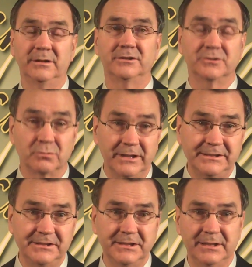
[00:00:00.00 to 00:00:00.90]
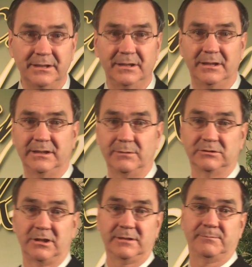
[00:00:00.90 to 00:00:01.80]
There's a risk. They
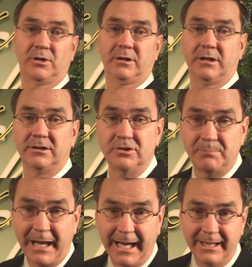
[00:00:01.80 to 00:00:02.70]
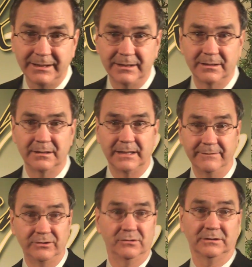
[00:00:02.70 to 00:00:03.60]
will not embark on a new path,
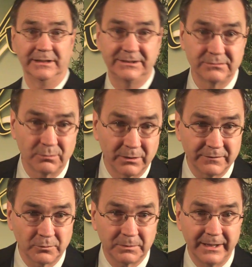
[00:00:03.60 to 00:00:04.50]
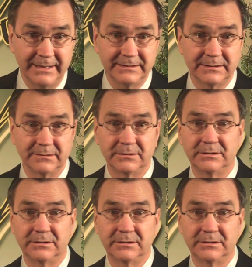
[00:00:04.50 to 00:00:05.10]
even though it leads to a wonderful place.